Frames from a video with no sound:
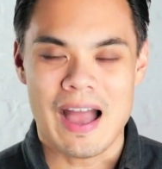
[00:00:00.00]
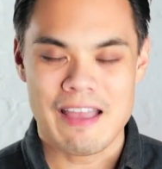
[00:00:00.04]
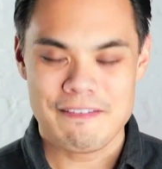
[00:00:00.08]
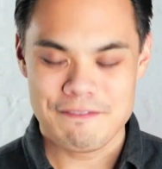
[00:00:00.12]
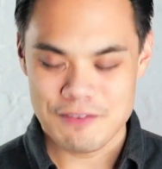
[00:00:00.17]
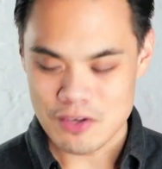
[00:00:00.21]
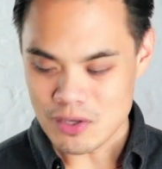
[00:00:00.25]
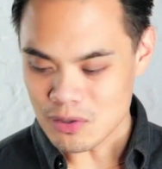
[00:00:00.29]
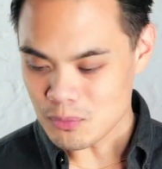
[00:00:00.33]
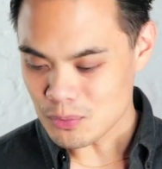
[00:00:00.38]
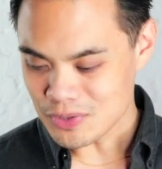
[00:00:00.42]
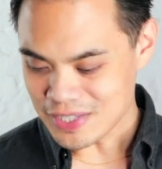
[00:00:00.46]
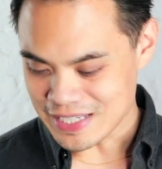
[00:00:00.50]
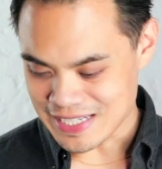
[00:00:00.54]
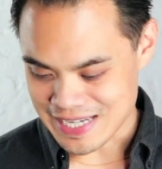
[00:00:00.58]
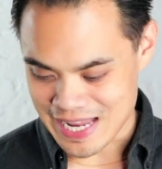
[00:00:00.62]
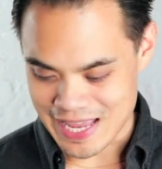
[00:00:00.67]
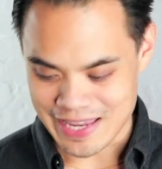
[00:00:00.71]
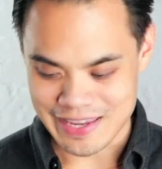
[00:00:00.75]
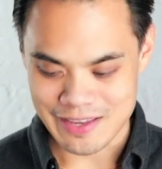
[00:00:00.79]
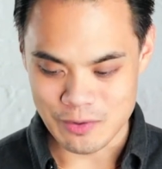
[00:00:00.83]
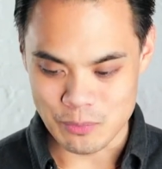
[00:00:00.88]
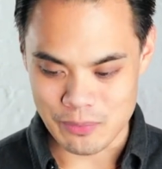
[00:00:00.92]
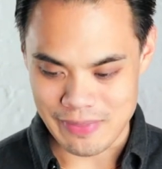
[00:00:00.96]
I feel really
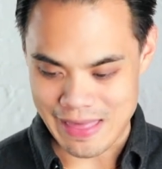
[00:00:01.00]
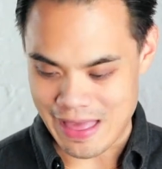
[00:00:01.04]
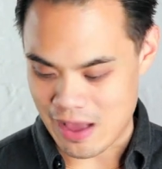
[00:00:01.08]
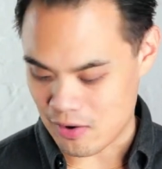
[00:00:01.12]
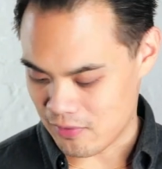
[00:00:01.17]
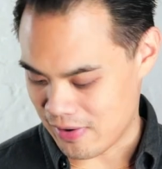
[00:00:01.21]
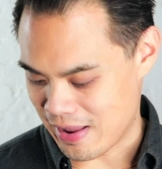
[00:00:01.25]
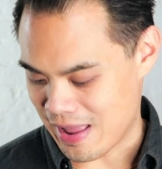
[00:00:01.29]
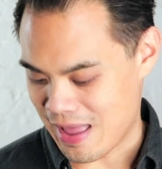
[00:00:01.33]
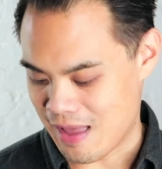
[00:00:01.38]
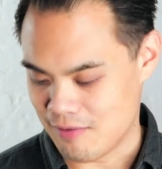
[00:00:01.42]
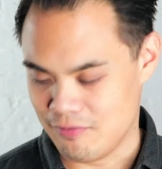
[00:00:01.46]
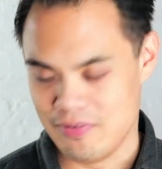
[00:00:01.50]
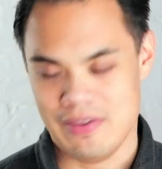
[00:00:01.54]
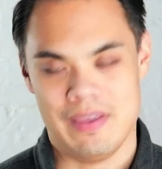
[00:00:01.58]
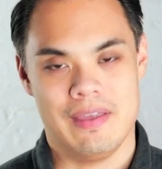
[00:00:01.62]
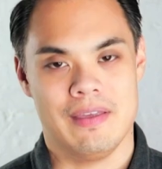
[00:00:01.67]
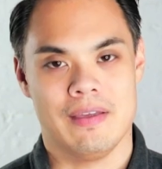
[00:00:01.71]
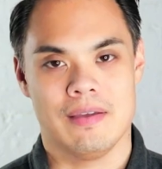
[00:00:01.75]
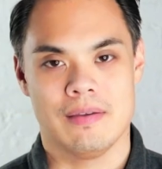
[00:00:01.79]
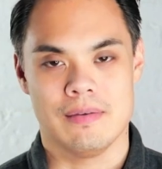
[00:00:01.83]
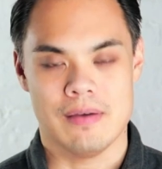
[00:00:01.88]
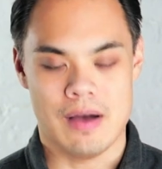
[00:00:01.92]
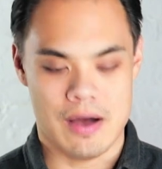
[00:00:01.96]
naked without
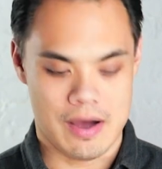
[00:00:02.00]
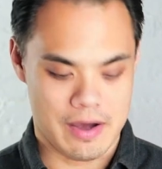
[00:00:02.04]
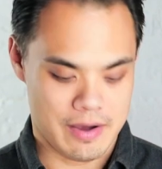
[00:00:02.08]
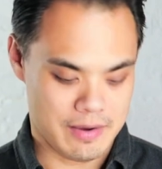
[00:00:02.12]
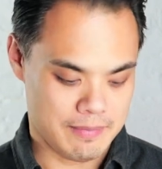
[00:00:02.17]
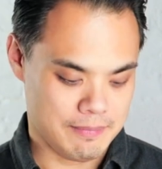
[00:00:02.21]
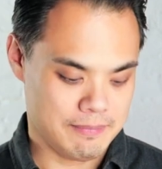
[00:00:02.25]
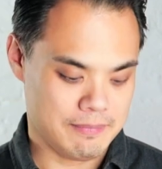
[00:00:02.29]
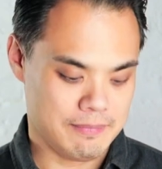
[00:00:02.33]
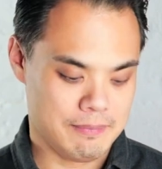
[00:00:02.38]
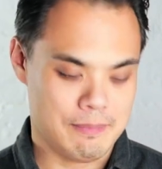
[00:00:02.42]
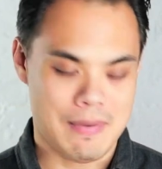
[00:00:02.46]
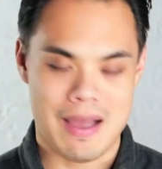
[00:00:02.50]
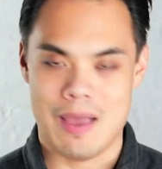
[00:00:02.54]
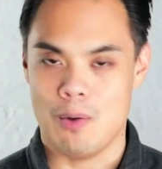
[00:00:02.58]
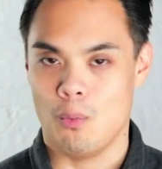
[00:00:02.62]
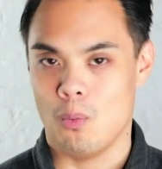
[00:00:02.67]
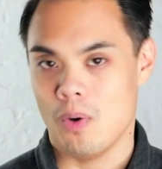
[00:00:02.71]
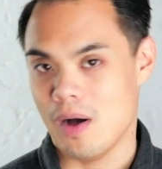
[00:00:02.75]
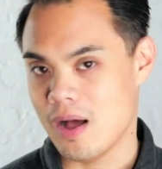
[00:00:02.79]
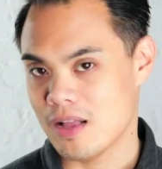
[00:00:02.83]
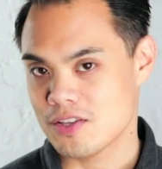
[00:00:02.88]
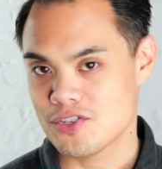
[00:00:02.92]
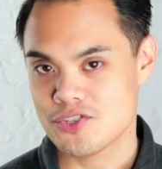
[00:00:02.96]
having um, my
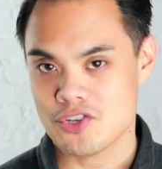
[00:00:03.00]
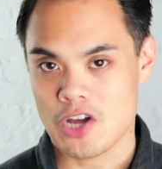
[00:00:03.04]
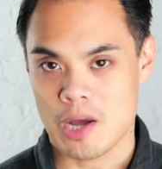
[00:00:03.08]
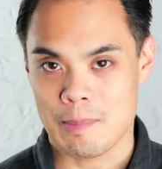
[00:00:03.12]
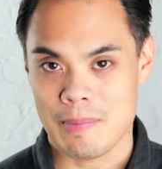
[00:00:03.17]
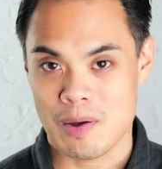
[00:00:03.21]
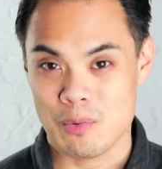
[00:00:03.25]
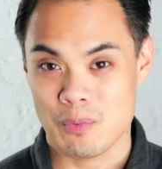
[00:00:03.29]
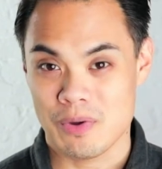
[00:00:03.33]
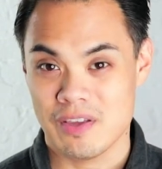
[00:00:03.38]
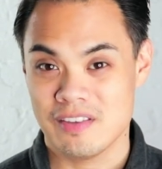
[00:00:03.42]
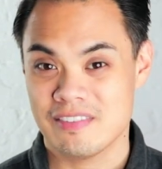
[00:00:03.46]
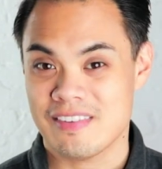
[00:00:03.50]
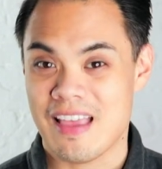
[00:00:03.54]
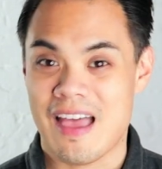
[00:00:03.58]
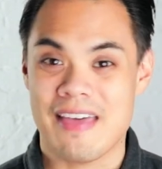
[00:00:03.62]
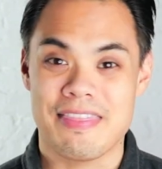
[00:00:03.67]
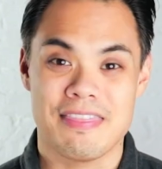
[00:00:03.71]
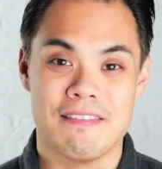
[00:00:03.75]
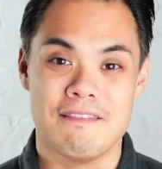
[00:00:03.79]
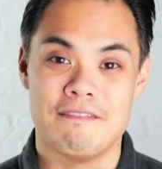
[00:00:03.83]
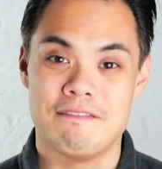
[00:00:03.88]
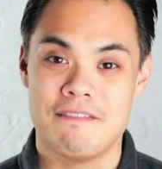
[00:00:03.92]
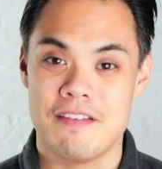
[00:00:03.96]
watch on my wrist
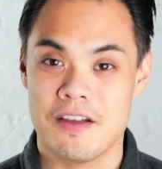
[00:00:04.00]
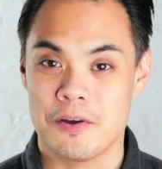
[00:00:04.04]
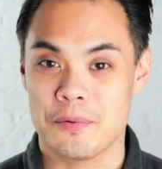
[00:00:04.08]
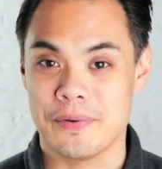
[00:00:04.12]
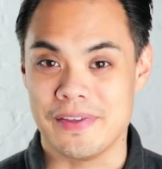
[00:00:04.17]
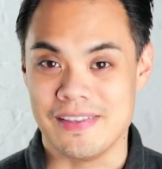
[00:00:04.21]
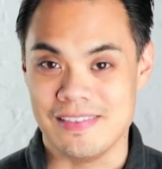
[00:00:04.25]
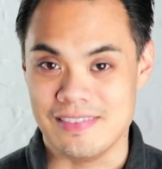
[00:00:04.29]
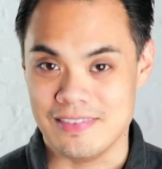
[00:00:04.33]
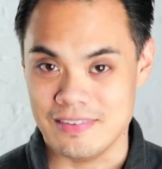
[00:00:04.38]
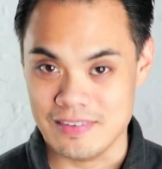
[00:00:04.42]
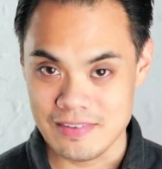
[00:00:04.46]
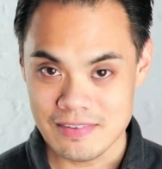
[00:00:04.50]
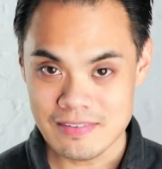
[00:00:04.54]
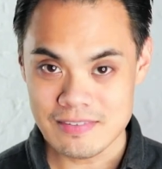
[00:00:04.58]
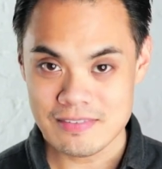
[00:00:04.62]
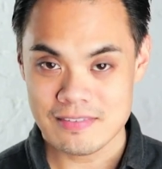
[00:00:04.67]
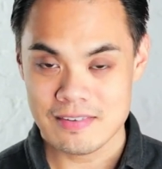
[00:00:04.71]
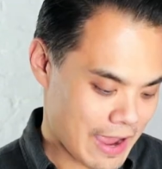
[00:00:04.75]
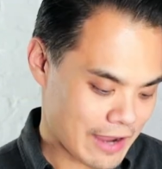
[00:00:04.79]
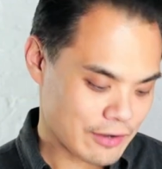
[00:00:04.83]
at the very least.